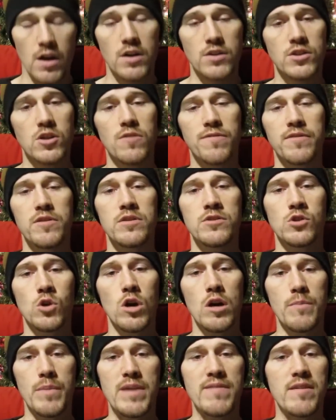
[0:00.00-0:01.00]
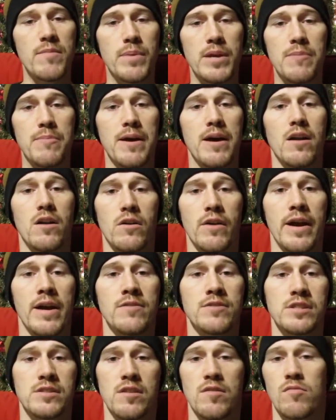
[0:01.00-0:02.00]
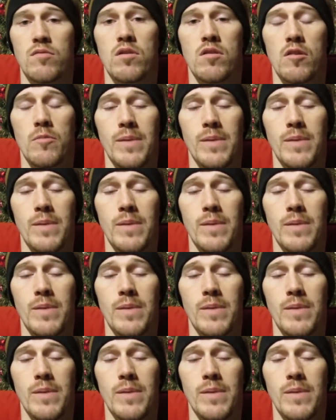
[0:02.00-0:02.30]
So if you enjoy PvP battlegrounds and the thrill